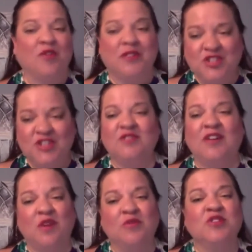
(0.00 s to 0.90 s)
question of
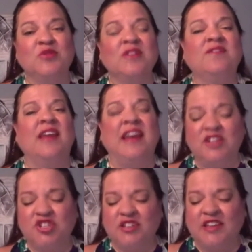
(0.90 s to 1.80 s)
how we're doing
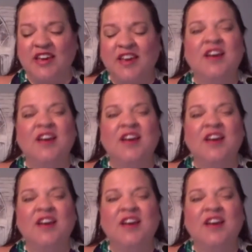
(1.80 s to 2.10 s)
financially,